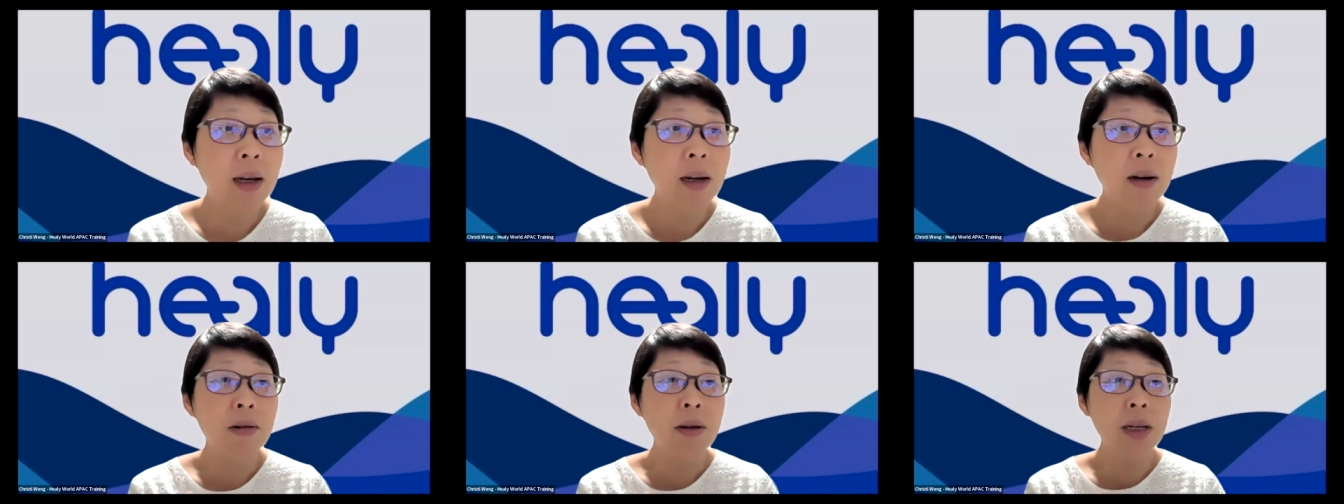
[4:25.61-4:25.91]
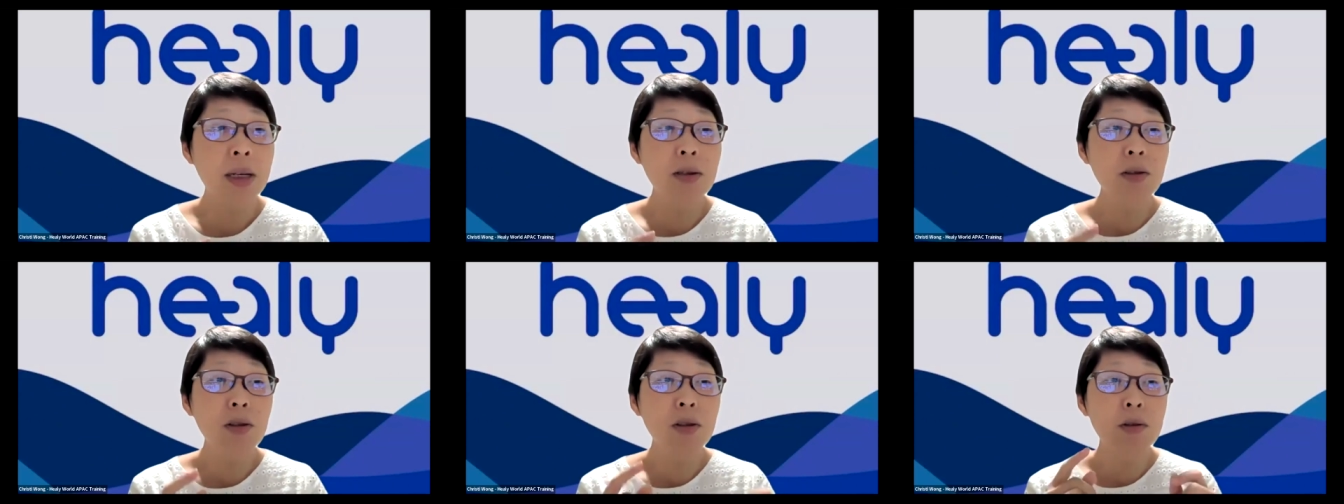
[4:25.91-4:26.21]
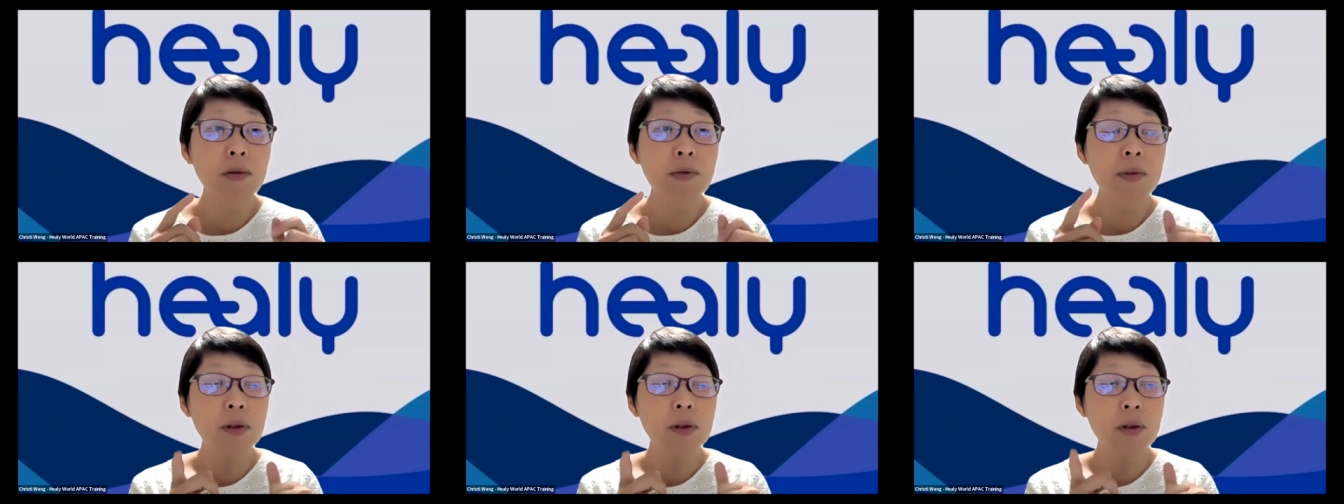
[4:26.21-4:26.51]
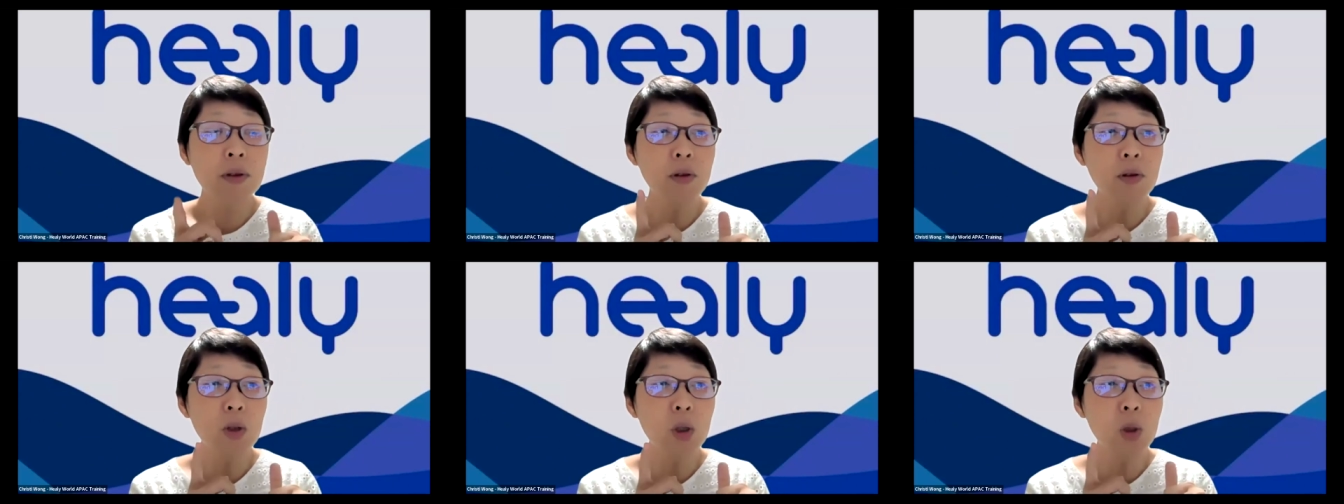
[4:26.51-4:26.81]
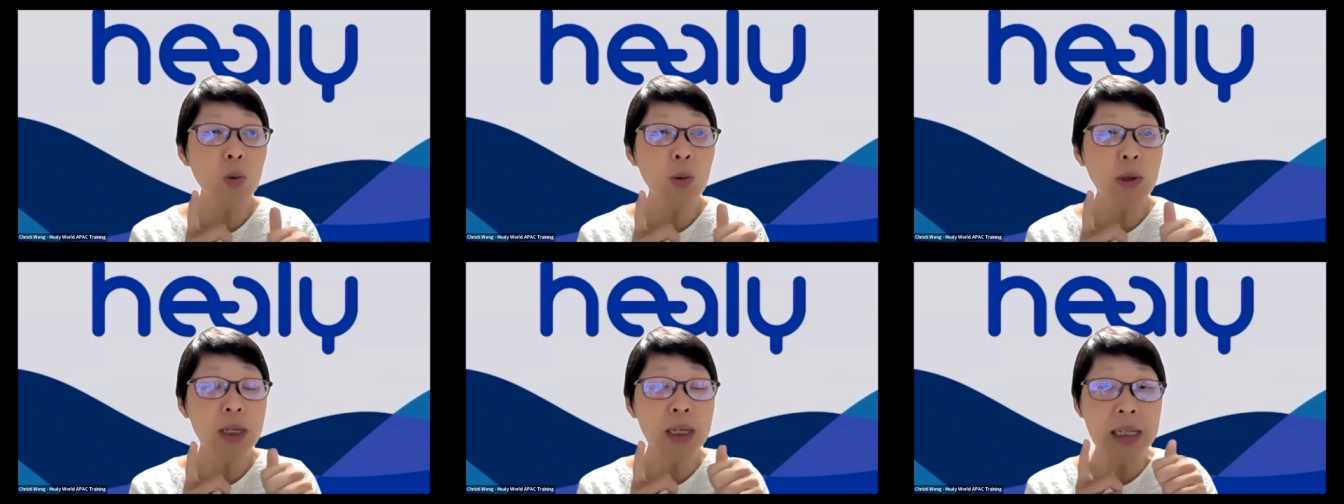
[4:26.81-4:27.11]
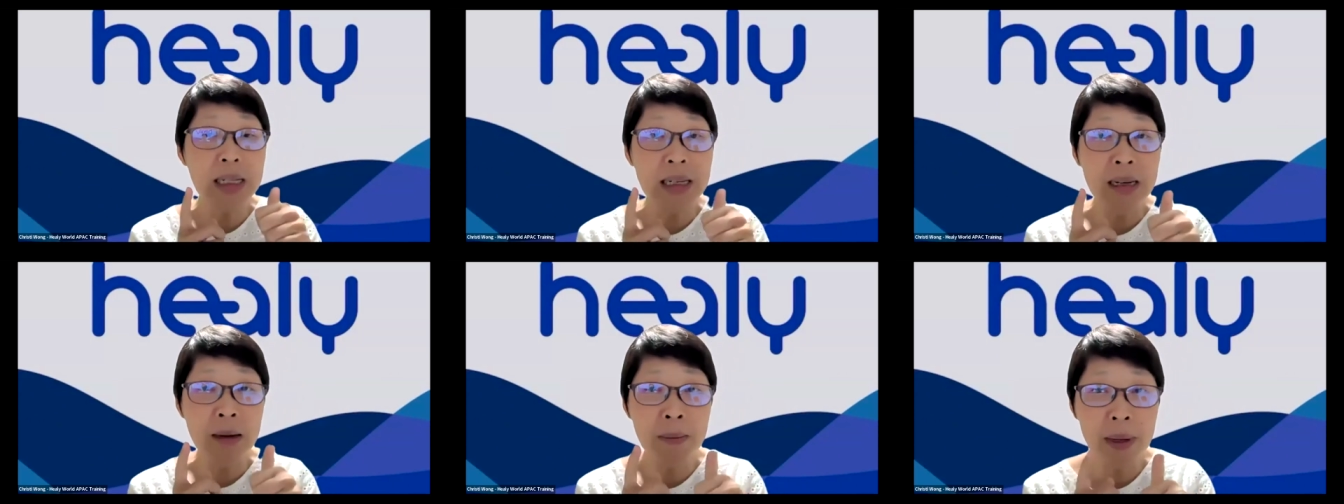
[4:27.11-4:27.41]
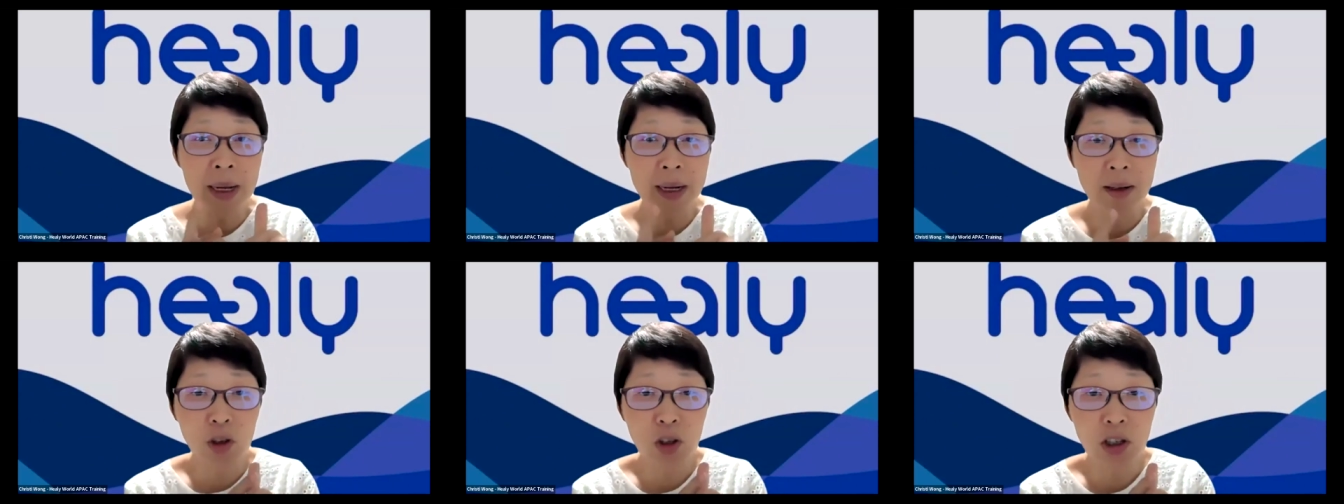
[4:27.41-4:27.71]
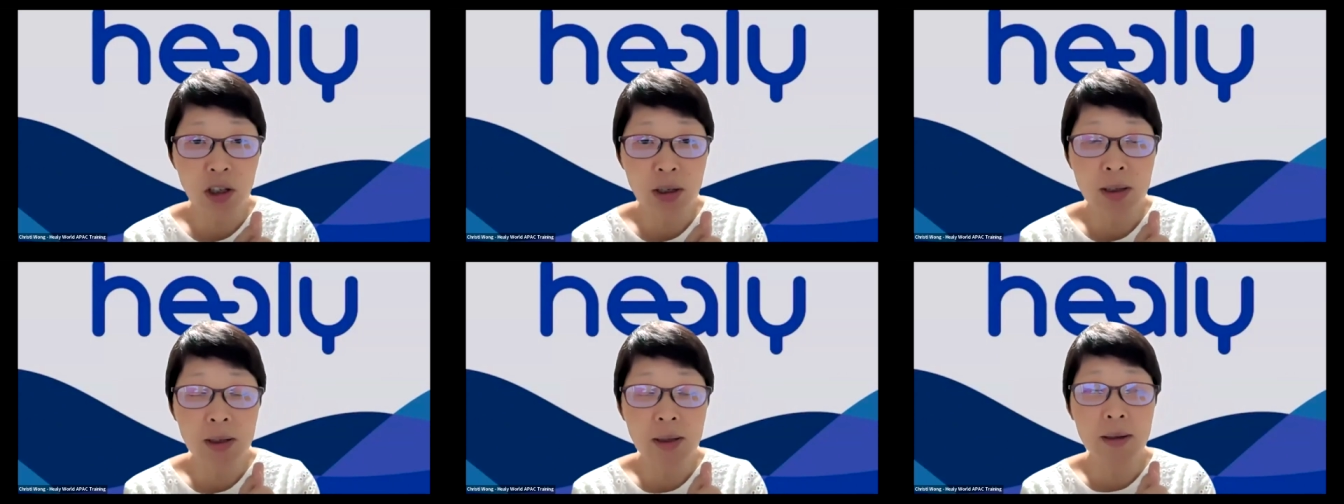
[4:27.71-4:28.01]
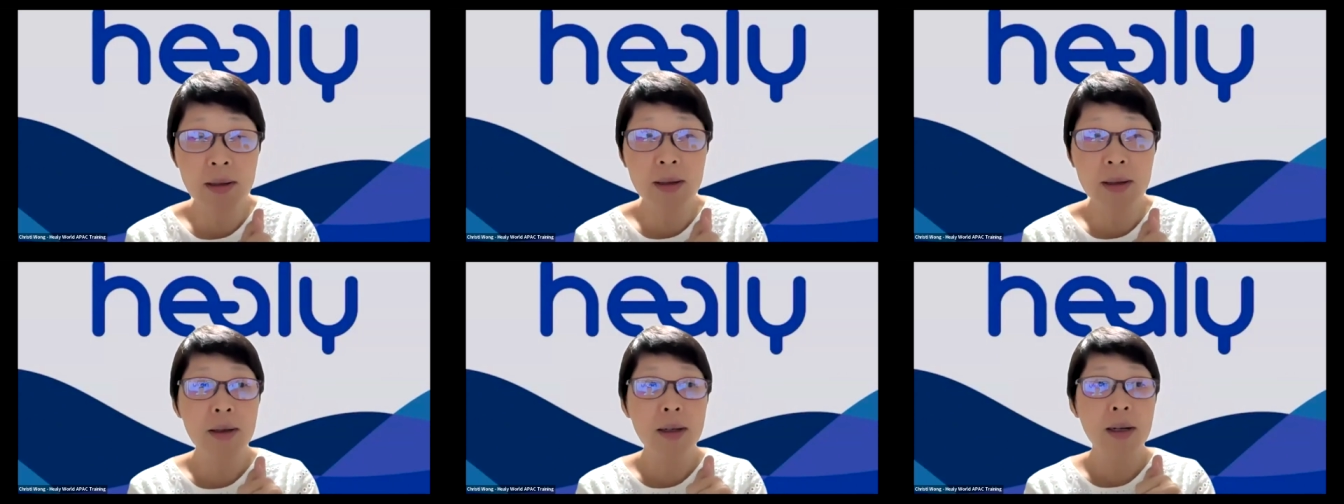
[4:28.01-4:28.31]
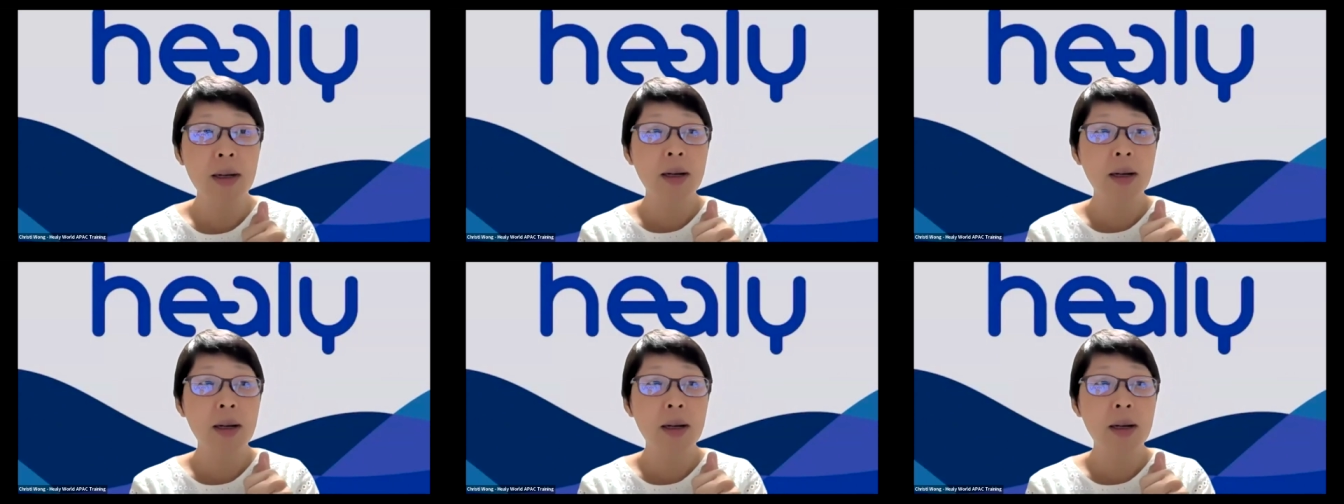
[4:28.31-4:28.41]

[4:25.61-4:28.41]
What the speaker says: Okay, so for those with dementia,